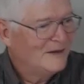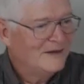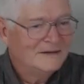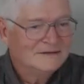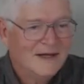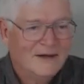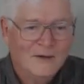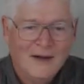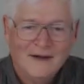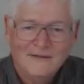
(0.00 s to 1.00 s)
Because I
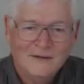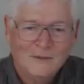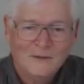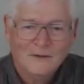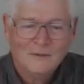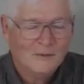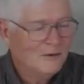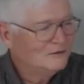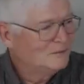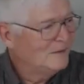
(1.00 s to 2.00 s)
know I live in a world where
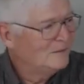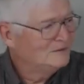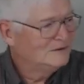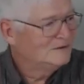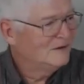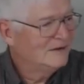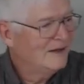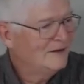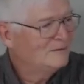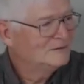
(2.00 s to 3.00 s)
most people just aren't
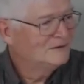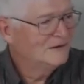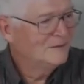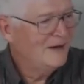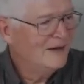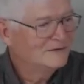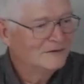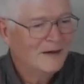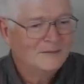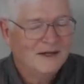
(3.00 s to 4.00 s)
that interested in math.
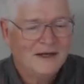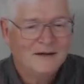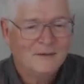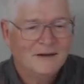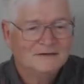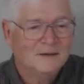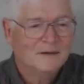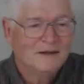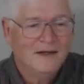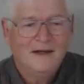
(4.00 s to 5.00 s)
So I'm taking away
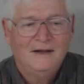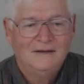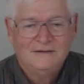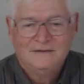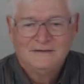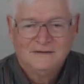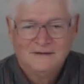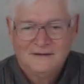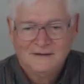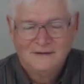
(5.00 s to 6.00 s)
some of the edge.
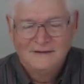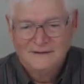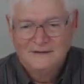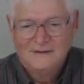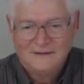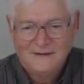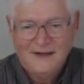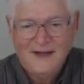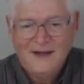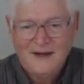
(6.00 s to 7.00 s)

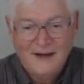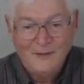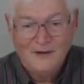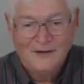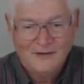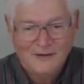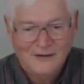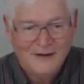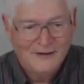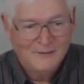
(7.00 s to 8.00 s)
Yeah, I want to
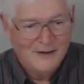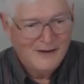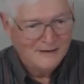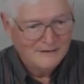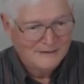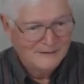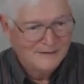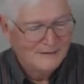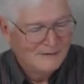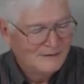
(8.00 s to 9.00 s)
earn an A in math.
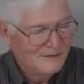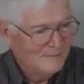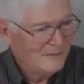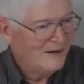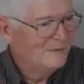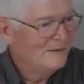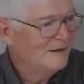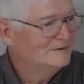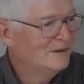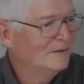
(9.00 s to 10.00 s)
And by the way,
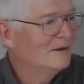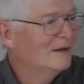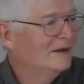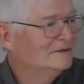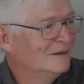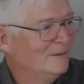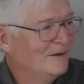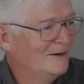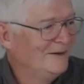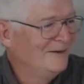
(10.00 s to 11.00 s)
that's the only class I
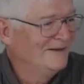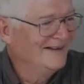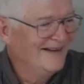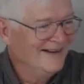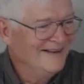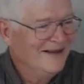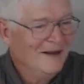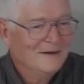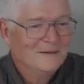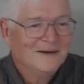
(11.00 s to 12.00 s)
want to earn an A in.
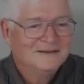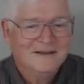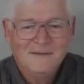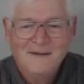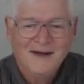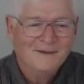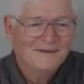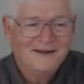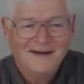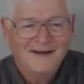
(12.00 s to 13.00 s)
The rest of them, I
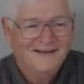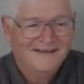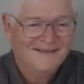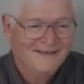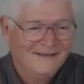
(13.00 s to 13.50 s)
don't care.